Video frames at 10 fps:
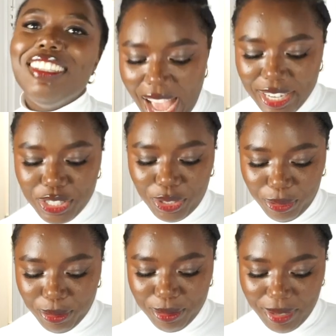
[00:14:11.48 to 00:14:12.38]
I
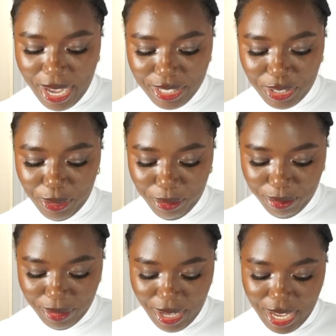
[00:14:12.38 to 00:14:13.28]
do, I do,
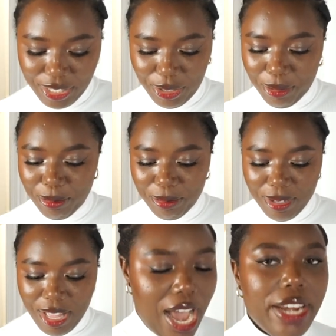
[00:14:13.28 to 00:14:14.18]
I do.
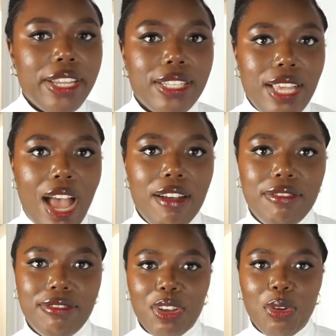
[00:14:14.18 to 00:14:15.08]
I need to have
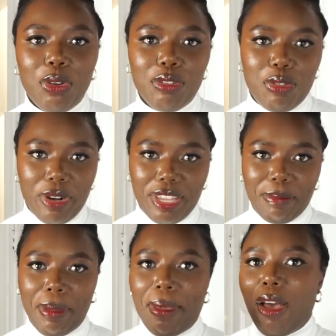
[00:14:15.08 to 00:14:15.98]
a gold fork
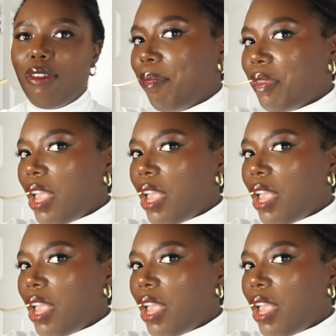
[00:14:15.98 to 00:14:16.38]
in my mouth.